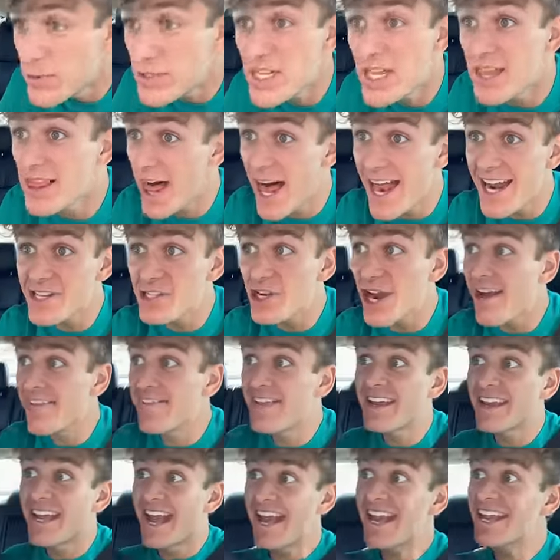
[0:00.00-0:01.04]
was a lot of traffic
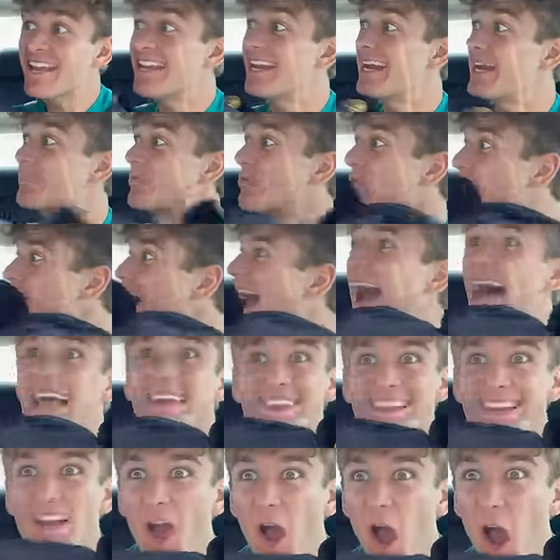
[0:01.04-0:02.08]
getting here, but we're at the
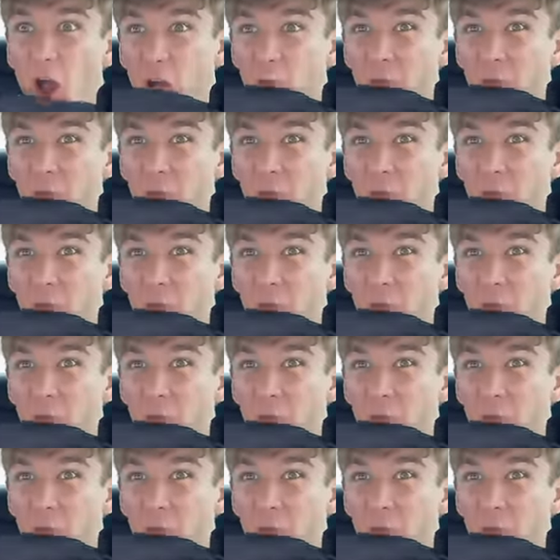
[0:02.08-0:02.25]
car